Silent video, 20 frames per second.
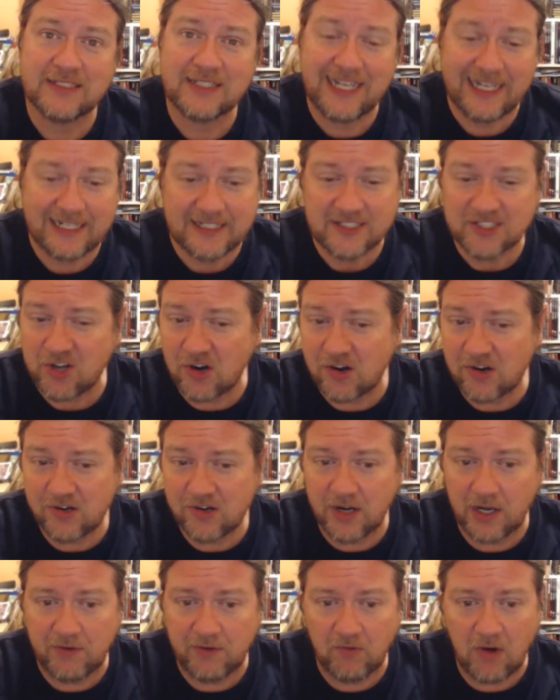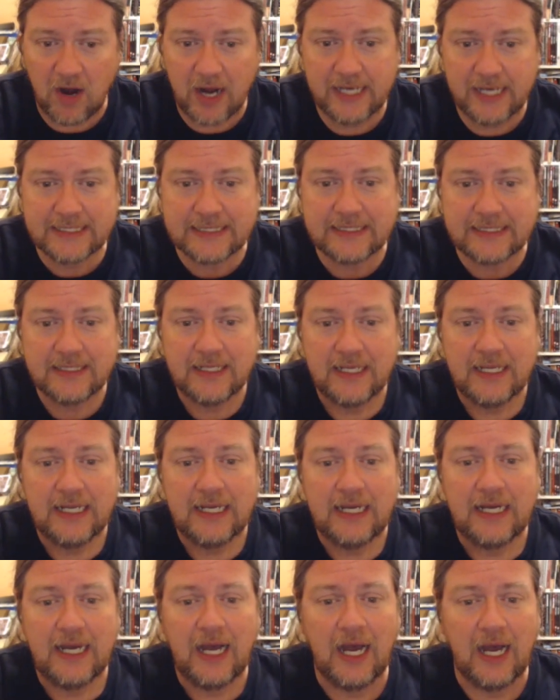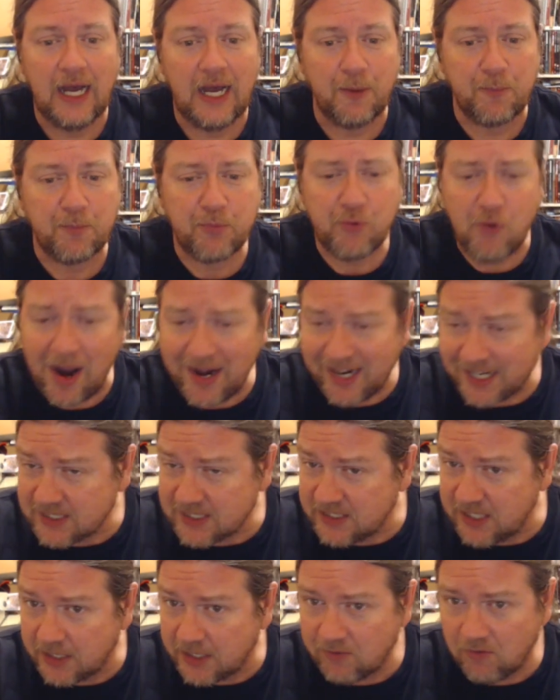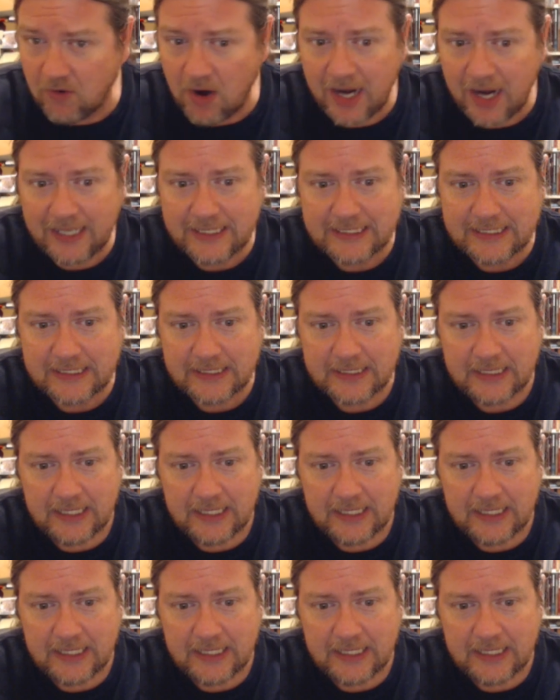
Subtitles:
Kickstarter done right, product done right,